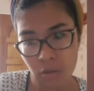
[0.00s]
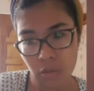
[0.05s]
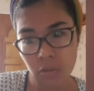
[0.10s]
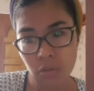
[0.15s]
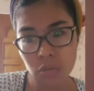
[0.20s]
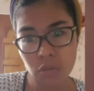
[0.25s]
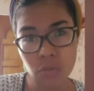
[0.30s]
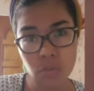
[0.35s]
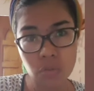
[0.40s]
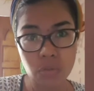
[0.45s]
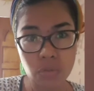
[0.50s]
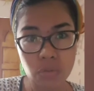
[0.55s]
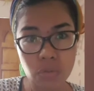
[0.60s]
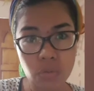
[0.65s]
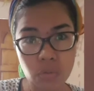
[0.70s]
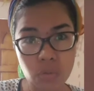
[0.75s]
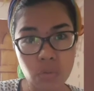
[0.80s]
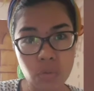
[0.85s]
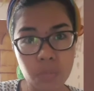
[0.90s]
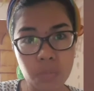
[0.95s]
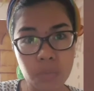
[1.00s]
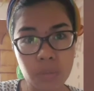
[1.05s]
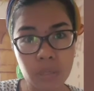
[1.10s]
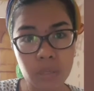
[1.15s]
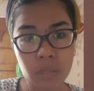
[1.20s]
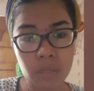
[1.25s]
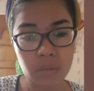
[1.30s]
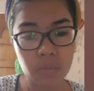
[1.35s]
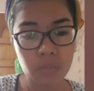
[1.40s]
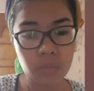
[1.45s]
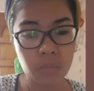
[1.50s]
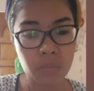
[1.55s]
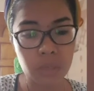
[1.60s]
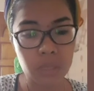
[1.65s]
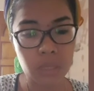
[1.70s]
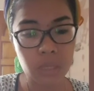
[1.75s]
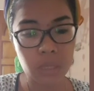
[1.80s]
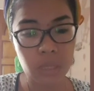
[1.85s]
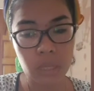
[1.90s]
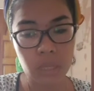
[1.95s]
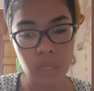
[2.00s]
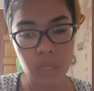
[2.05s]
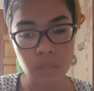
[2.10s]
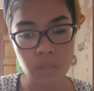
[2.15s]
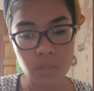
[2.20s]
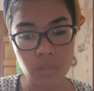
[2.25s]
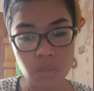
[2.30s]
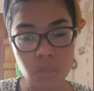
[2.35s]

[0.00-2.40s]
you'll be really